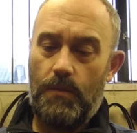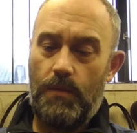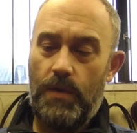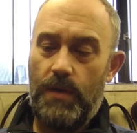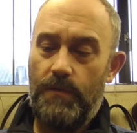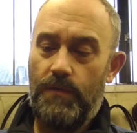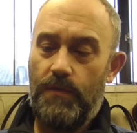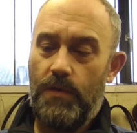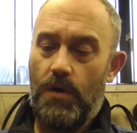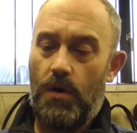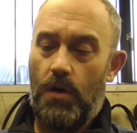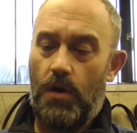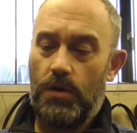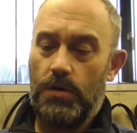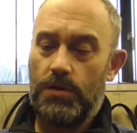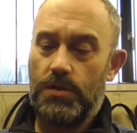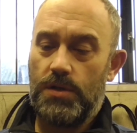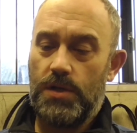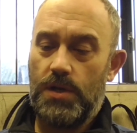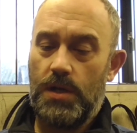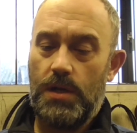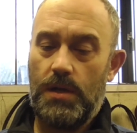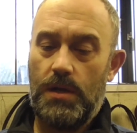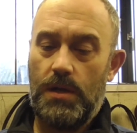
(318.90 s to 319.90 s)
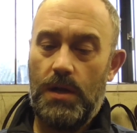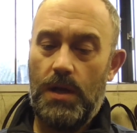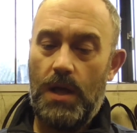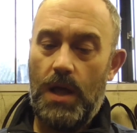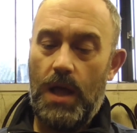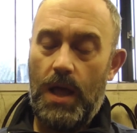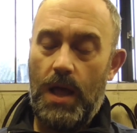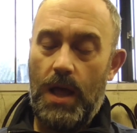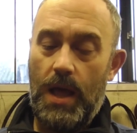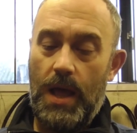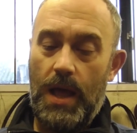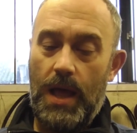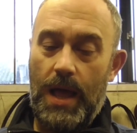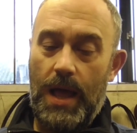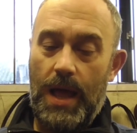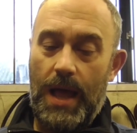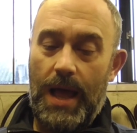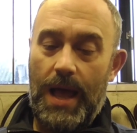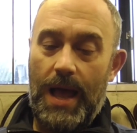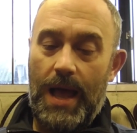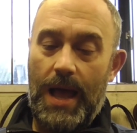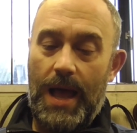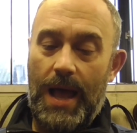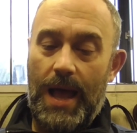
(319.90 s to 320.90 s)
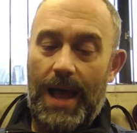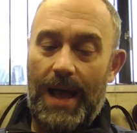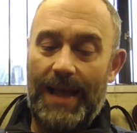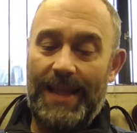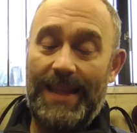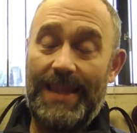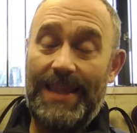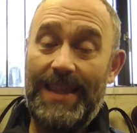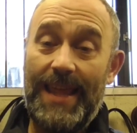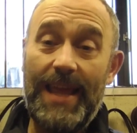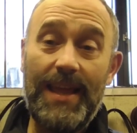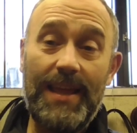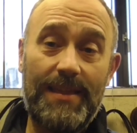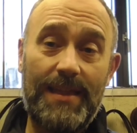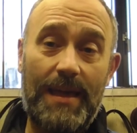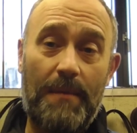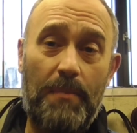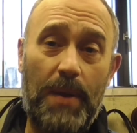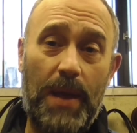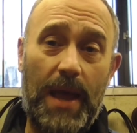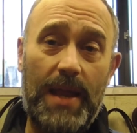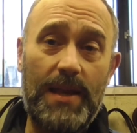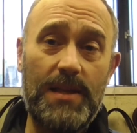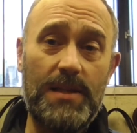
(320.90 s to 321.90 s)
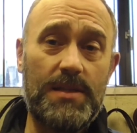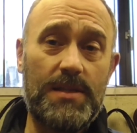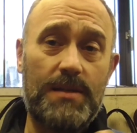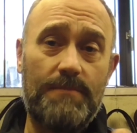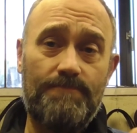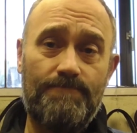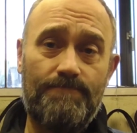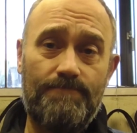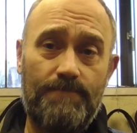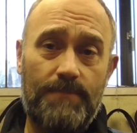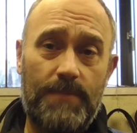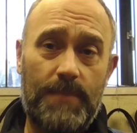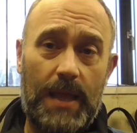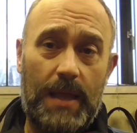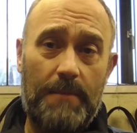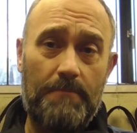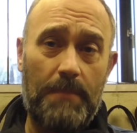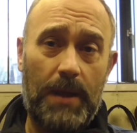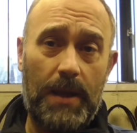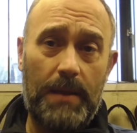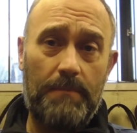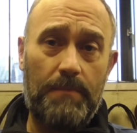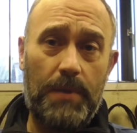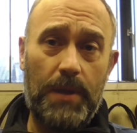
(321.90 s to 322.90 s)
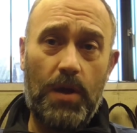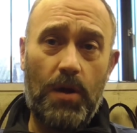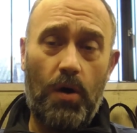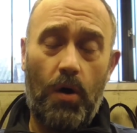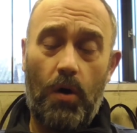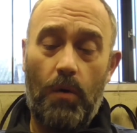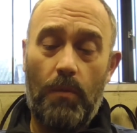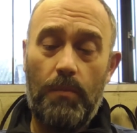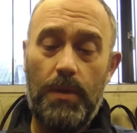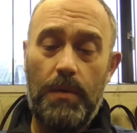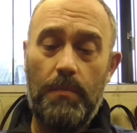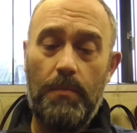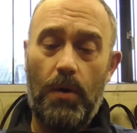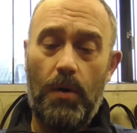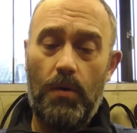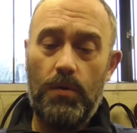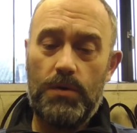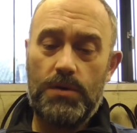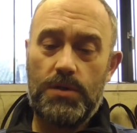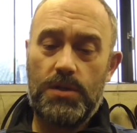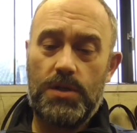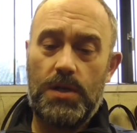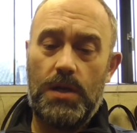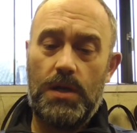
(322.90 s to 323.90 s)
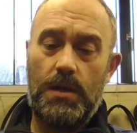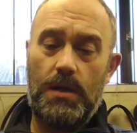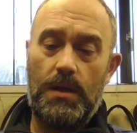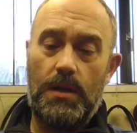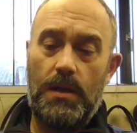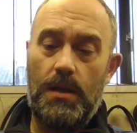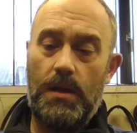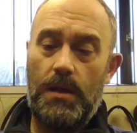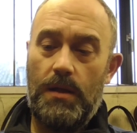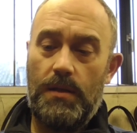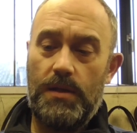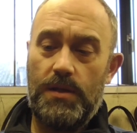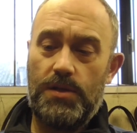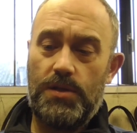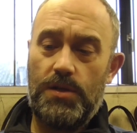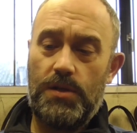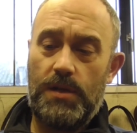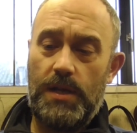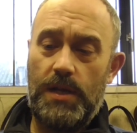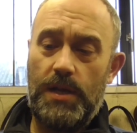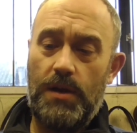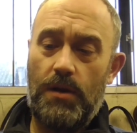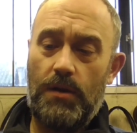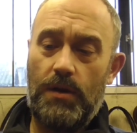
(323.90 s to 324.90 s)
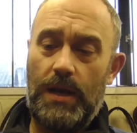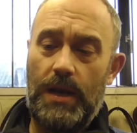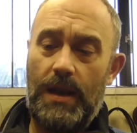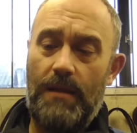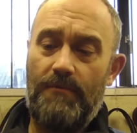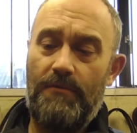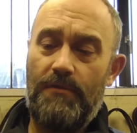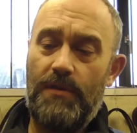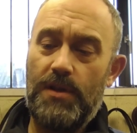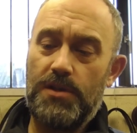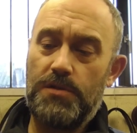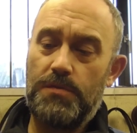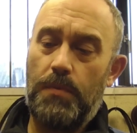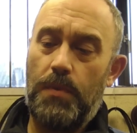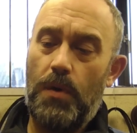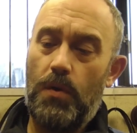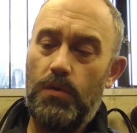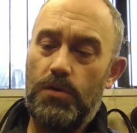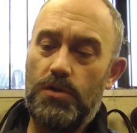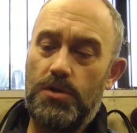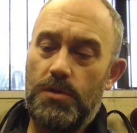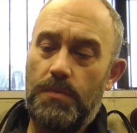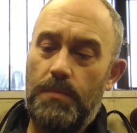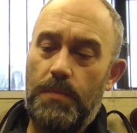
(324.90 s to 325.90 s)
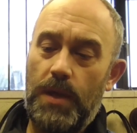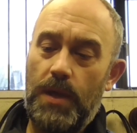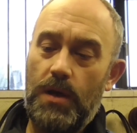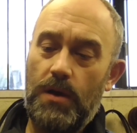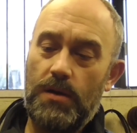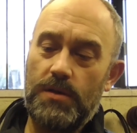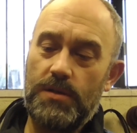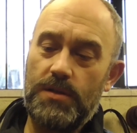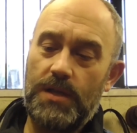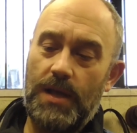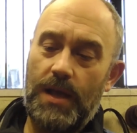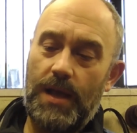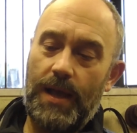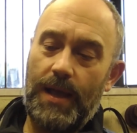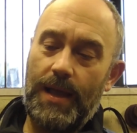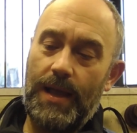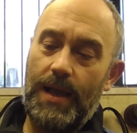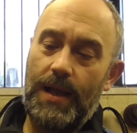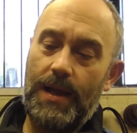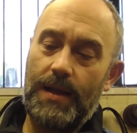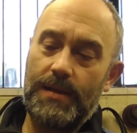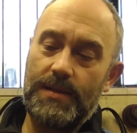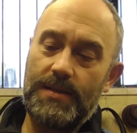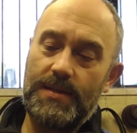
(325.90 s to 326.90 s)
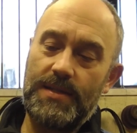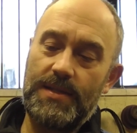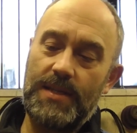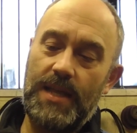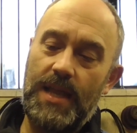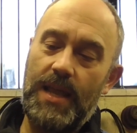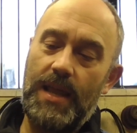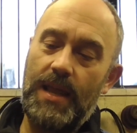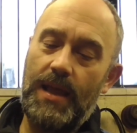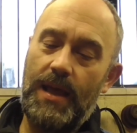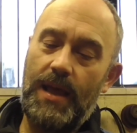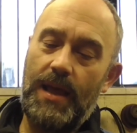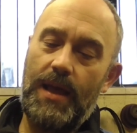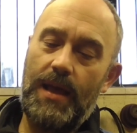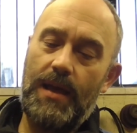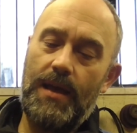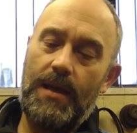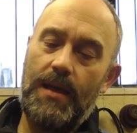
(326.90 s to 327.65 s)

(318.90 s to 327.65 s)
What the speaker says: We've got, I think they're pins. They might be Corby bolts. They're certainly not Loveless bolts because I can't see